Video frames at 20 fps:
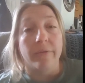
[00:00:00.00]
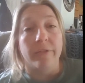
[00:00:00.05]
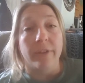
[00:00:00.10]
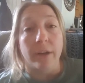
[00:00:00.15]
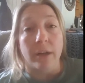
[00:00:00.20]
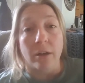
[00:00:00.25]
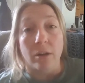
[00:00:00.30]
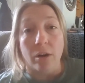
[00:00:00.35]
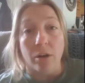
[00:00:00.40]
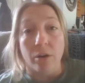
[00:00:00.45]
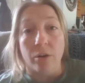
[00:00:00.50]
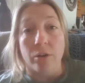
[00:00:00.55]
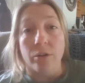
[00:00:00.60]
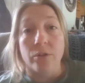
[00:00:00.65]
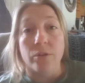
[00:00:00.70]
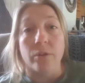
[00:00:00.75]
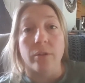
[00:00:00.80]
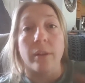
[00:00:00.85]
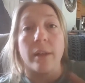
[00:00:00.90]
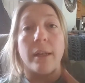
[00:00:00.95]
Fit it on
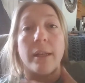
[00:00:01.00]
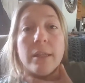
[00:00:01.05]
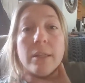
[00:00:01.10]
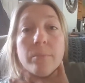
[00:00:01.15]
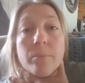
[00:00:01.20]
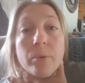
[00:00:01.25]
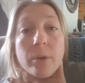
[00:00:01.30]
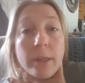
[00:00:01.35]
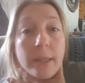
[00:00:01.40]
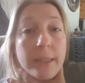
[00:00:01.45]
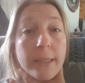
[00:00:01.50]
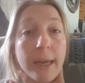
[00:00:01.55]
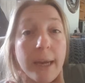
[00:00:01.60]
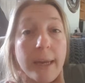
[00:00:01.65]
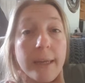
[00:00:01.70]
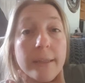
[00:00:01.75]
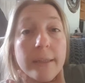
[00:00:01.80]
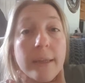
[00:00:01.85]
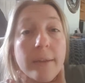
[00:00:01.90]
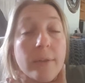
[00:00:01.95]
her so that it's pretty
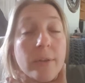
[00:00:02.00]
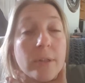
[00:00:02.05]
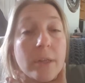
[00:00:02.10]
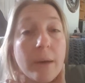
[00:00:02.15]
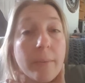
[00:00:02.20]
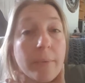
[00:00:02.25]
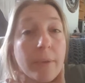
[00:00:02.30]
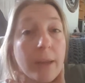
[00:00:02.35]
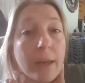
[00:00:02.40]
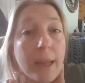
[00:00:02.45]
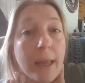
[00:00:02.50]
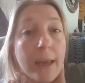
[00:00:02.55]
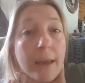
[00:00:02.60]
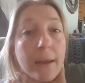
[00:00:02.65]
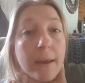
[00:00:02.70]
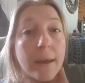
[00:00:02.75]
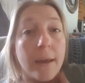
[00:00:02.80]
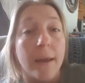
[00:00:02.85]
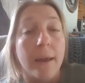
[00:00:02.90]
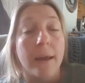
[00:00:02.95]
tight at the top of the
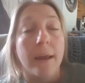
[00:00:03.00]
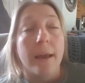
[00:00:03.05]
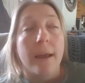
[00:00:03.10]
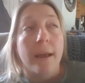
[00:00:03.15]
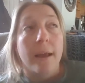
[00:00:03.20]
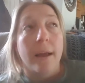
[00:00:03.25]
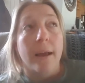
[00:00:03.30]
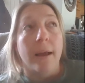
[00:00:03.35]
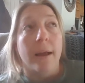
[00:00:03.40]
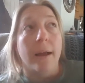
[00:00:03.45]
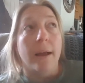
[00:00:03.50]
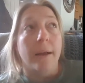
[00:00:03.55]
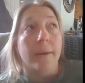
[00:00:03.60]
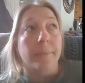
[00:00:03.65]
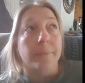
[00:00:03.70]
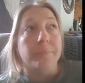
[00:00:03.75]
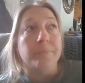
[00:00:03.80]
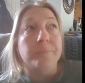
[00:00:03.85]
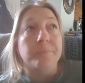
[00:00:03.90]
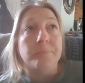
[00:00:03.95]
neck.
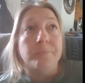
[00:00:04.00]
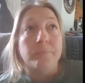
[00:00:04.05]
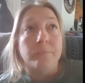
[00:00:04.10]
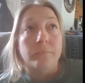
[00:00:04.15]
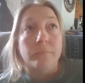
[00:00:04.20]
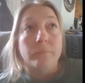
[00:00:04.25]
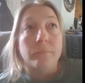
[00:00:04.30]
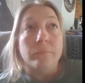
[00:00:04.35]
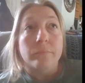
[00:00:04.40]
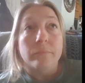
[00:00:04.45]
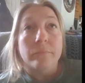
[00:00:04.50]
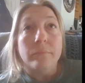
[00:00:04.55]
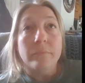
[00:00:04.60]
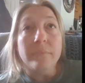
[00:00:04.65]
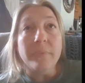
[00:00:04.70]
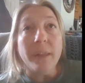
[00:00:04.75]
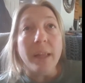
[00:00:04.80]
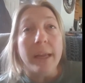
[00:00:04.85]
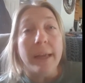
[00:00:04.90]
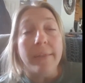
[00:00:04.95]
And
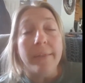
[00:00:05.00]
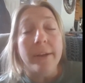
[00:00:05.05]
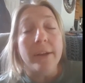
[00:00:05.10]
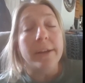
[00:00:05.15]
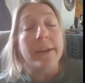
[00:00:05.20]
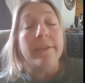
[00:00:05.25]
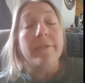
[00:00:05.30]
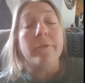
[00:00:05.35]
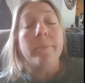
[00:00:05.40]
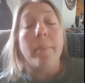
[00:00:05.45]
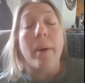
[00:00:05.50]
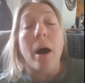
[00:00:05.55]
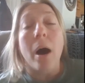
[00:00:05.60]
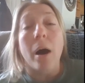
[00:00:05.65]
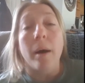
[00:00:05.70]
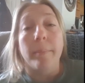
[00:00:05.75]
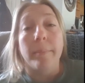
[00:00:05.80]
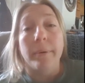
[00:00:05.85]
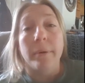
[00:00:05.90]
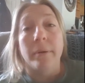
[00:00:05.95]
then give
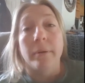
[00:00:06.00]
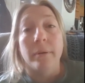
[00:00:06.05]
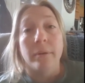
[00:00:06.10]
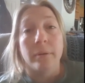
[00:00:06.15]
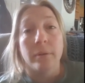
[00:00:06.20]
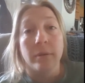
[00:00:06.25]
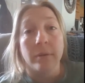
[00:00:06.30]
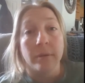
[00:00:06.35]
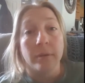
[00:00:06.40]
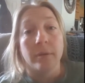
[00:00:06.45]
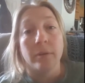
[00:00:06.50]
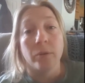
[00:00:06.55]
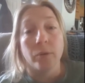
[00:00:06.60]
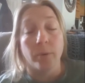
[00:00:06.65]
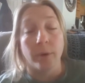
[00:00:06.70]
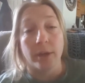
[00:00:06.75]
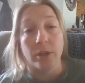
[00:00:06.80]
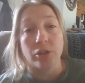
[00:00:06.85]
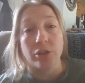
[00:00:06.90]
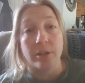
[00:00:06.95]
pop
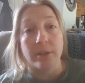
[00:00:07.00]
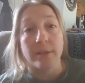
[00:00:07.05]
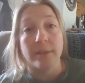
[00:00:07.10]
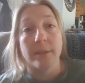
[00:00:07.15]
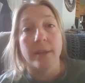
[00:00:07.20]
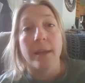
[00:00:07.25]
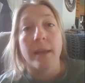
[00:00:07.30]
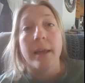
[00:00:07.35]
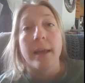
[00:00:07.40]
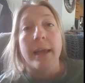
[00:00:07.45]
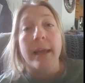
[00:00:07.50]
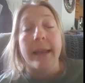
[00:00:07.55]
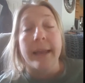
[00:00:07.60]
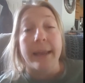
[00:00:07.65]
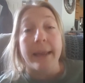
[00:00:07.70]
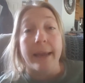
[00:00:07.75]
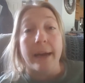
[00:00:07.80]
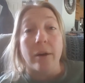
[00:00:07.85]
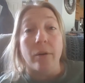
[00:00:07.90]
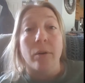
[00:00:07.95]
corrections.
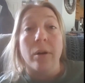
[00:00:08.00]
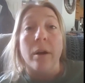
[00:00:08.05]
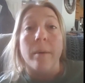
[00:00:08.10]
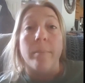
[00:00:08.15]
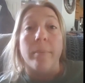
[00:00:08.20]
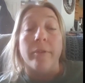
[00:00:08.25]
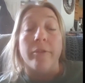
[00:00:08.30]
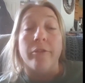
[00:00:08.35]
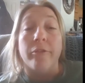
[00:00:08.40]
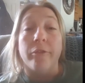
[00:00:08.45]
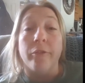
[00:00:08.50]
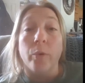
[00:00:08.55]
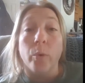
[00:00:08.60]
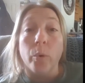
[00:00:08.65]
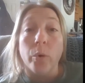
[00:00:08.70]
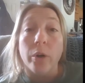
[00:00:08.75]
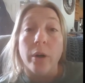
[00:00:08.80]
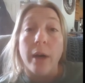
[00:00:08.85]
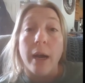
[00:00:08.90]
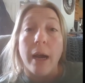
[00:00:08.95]
Now,
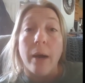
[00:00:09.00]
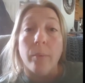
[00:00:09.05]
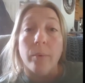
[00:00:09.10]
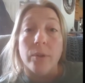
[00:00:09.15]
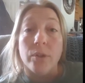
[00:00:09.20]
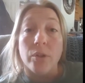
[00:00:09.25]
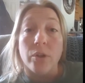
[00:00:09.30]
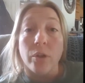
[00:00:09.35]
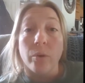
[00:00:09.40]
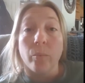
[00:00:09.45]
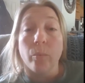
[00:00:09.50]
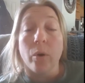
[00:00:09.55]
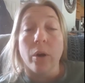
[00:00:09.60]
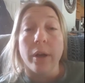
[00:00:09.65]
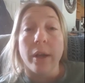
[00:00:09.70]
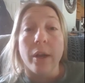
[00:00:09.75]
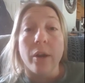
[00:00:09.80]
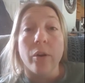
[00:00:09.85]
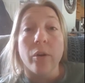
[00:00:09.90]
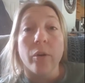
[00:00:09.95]
before I would start
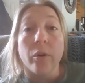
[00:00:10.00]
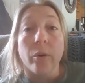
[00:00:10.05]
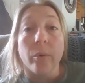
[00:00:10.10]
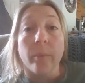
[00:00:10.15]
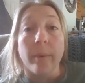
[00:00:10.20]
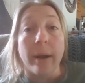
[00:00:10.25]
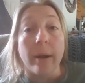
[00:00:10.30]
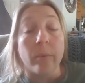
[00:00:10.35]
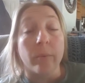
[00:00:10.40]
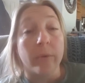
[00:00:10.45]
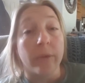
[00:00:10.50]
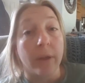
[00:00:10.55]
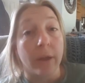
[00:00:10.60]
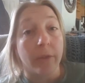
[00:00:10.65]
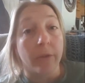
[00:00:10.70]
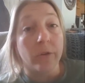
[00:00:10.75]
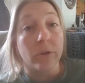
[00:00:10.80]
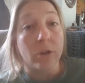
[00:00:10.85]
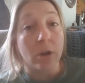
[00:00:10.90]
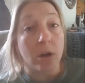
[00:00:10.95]
walking her around with
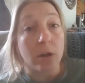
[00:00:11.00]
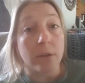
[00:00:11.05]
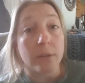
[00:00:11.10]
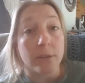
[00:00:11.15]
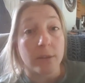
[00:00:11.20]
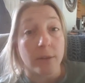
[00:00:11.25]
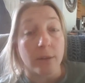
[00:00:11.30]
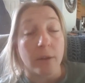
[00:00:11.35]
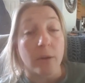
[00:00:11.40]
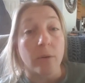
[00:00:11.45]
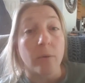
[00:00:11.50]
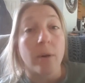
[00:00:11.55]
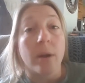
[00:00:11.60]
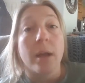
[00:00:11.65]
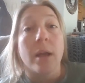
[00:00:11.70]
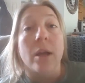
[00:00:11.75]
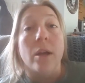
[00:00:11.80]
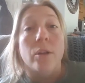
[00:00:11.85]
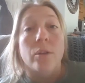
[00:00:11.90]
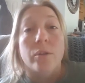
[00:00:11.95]
other dogs, though,
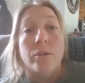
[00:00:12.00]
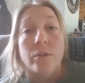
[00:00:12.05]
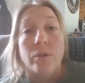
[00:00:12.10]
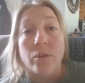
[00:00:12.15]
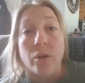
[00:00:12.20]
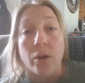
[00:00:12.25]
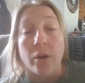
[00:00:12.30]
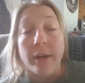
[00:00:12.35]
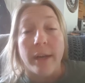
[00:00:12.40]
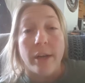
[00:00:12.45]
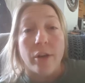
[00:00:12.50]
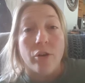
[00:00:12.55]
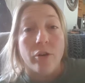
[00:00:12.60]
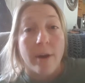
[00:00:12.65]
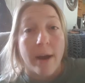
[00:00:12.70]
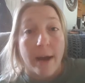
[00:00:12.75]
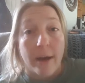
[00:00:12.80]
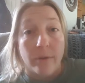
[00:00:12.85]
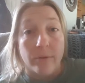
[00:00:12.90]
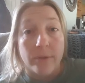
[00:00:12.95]
start in
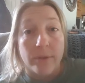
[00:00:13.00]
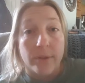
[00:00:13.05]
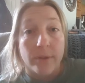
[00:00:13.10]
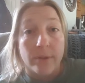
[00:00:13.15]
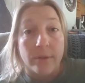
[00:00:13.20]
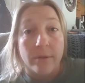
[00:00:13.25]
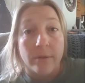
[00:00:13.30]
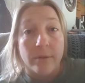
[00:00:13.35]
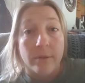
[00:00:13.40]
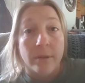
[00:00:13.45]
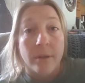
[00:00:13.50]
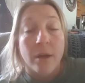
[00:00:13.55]
your house.